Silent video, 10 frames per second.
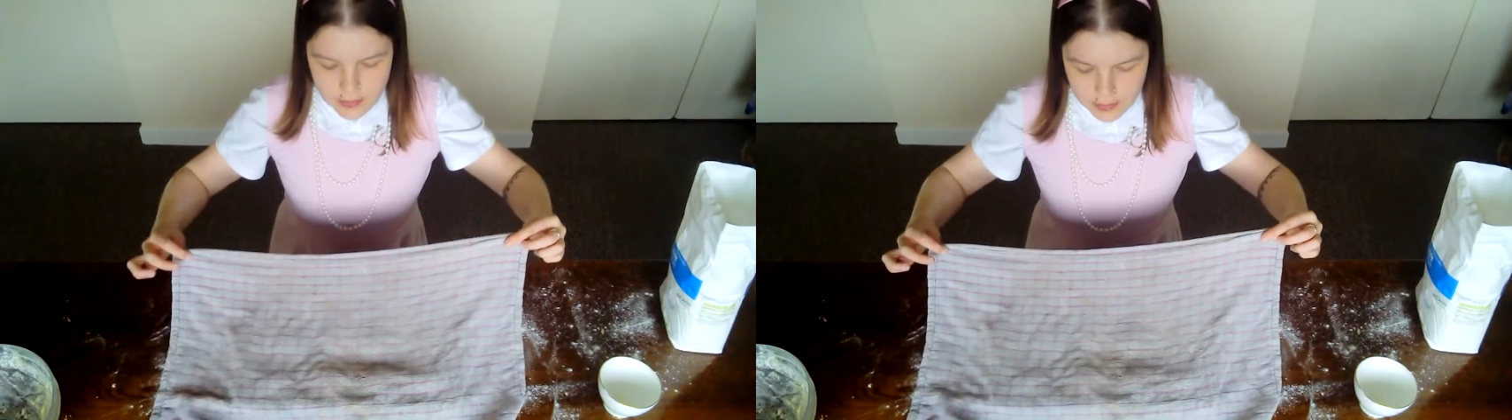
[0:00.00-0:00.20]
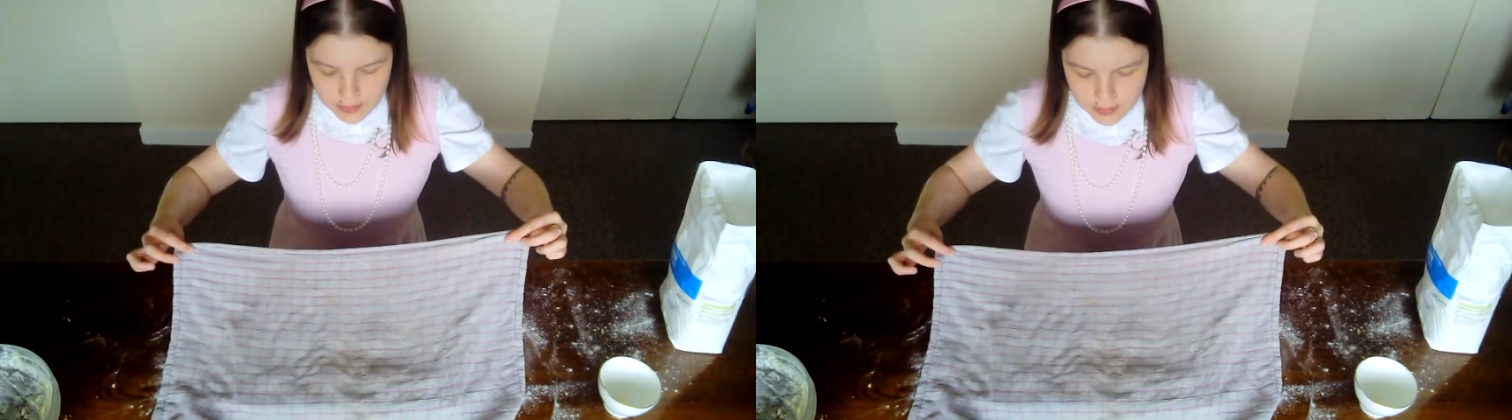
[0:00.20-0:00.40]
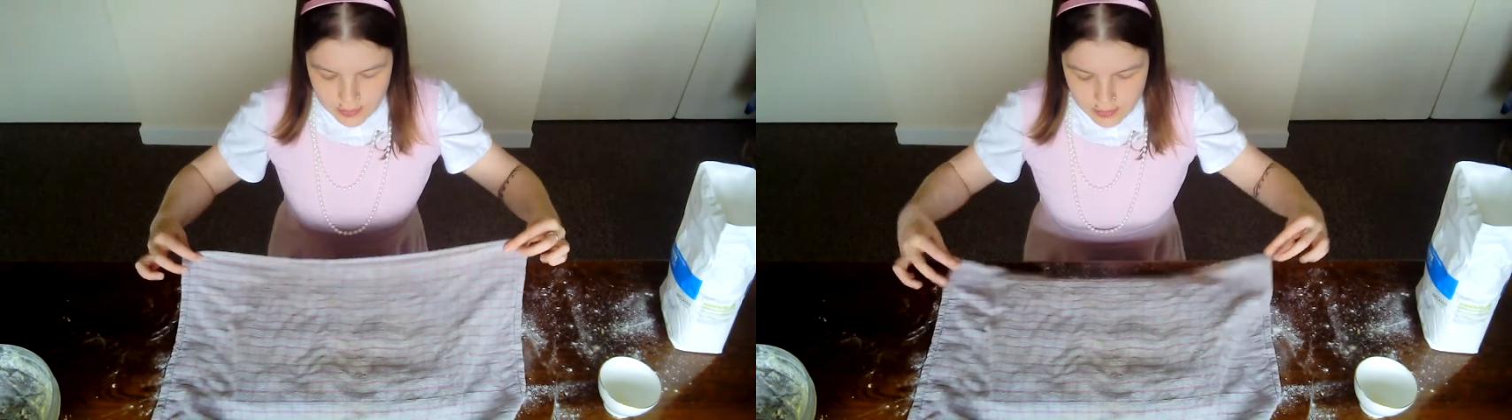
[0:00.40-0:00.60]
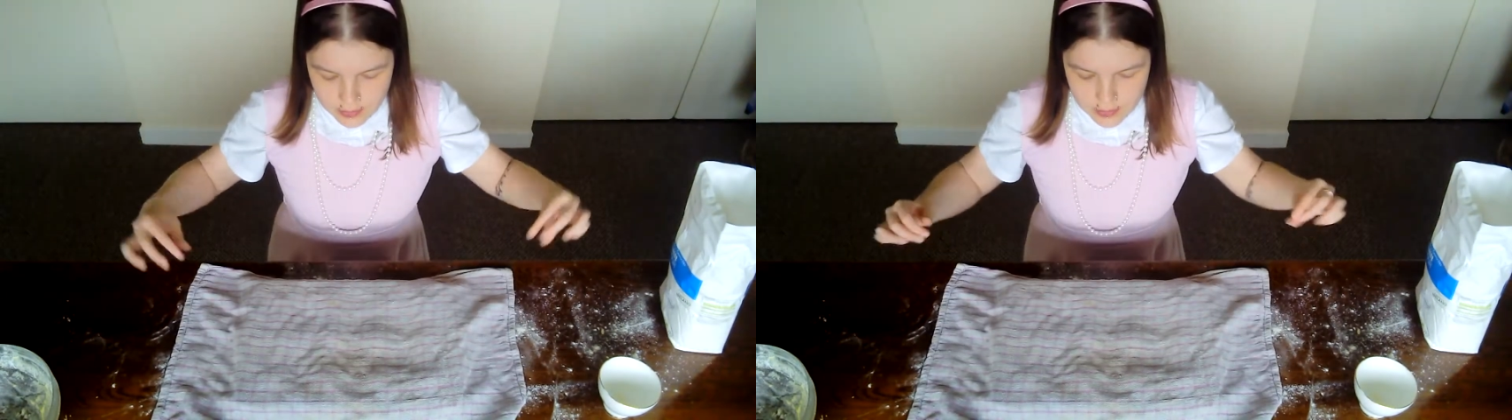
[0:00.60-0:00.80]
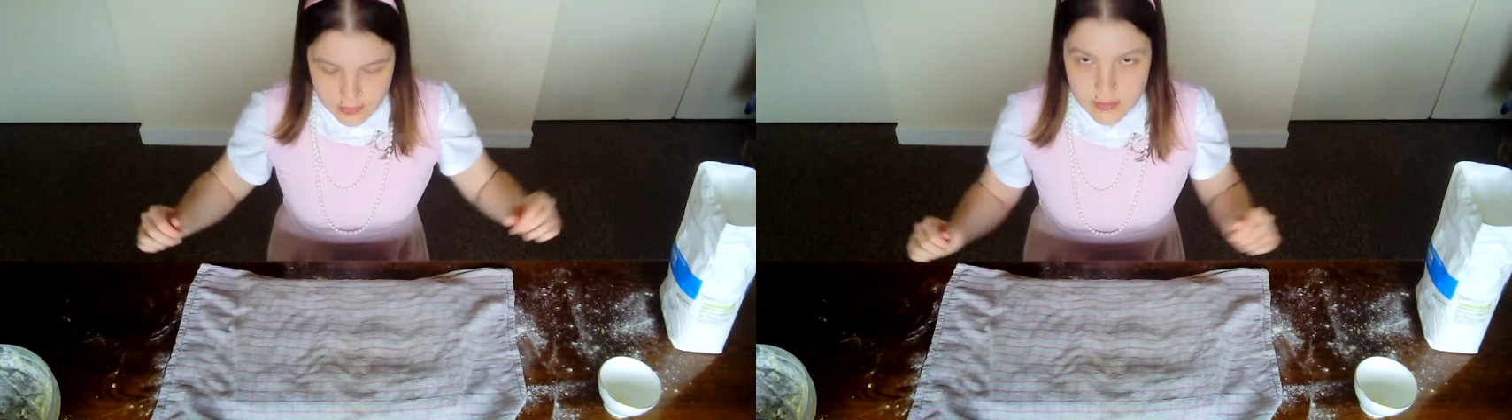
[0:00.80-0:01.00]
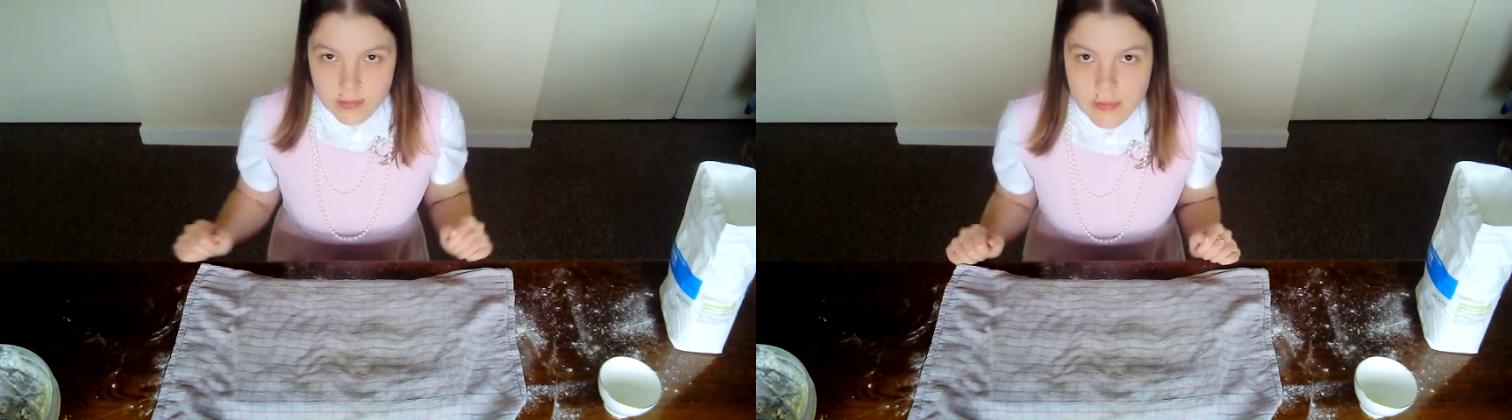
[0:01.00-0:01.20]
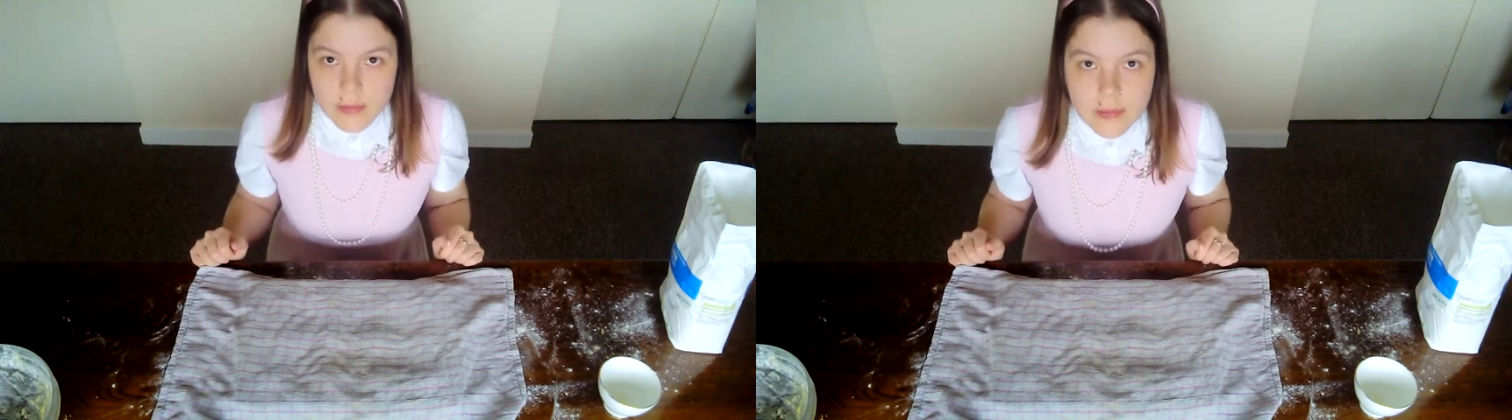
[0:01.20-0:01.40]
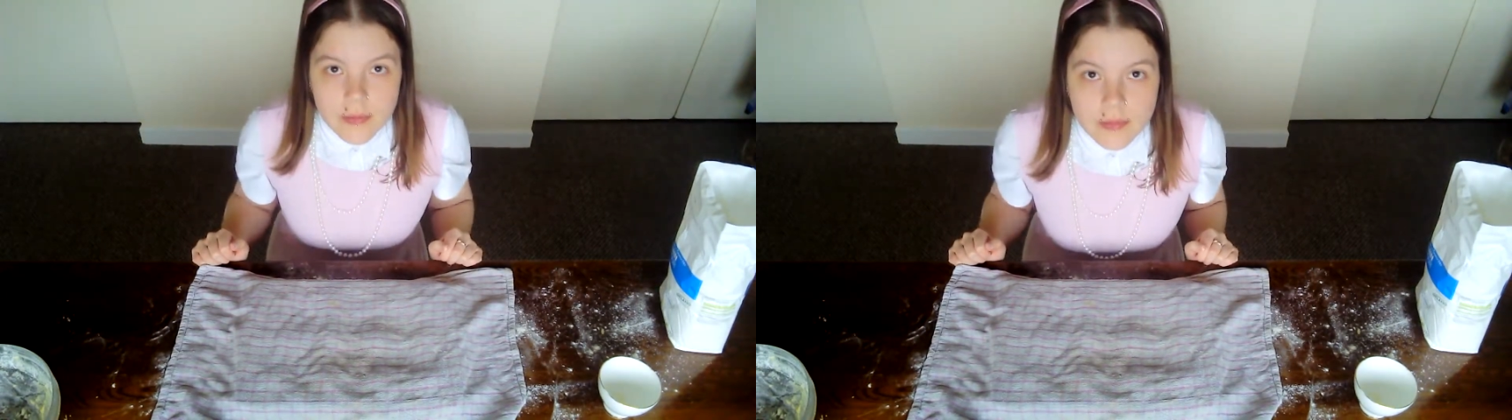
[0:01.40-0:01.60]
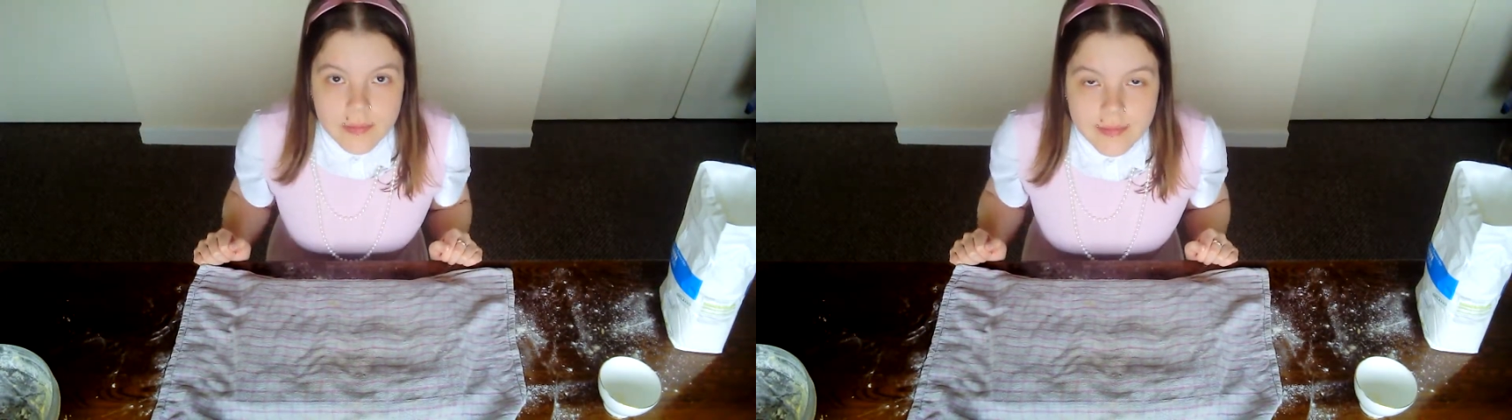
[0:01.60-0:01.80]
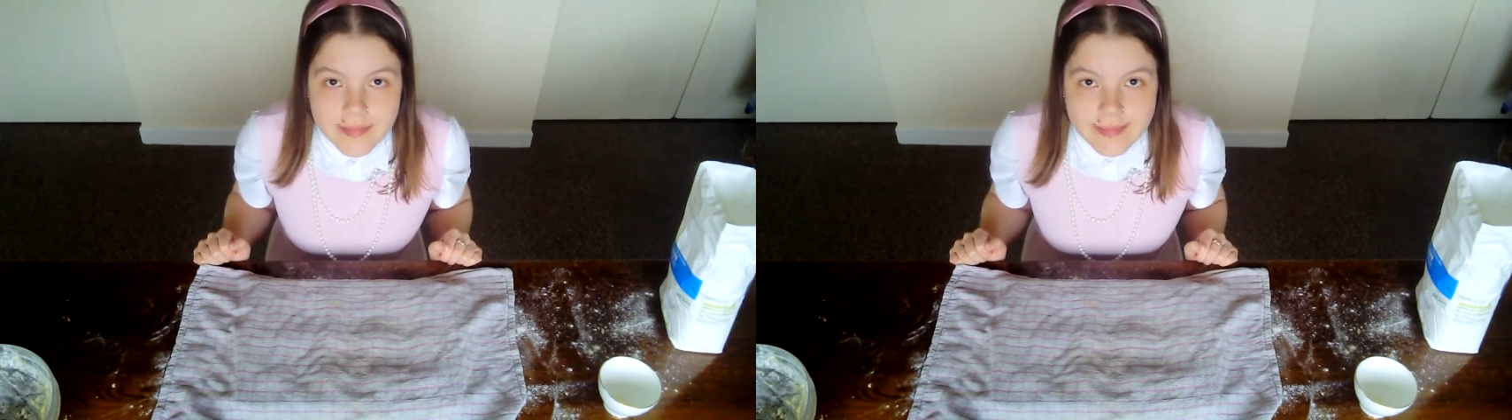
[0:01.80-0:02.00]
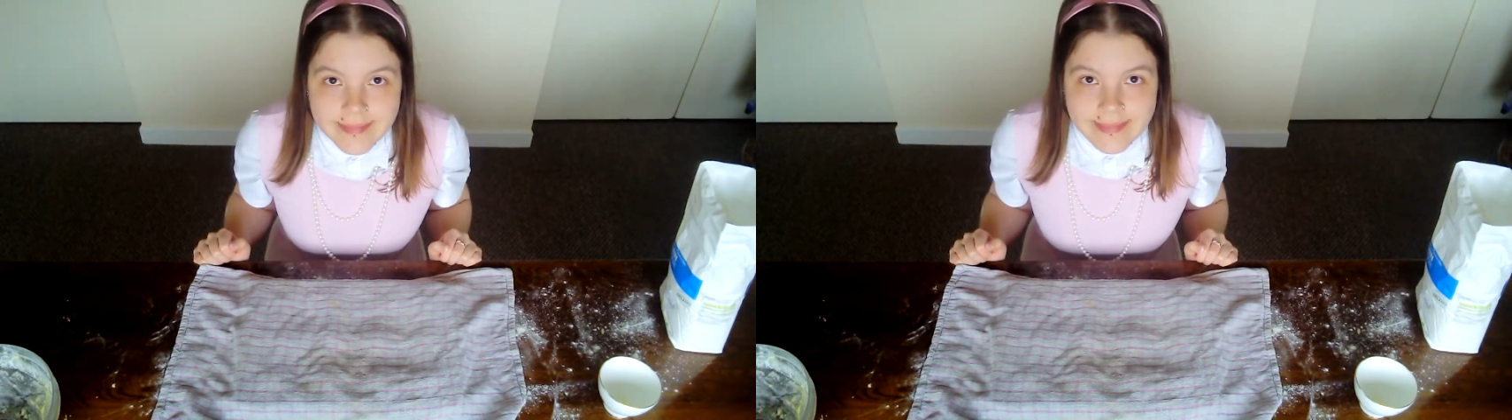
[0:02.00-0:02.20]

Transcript: by about 2/3 in size, which is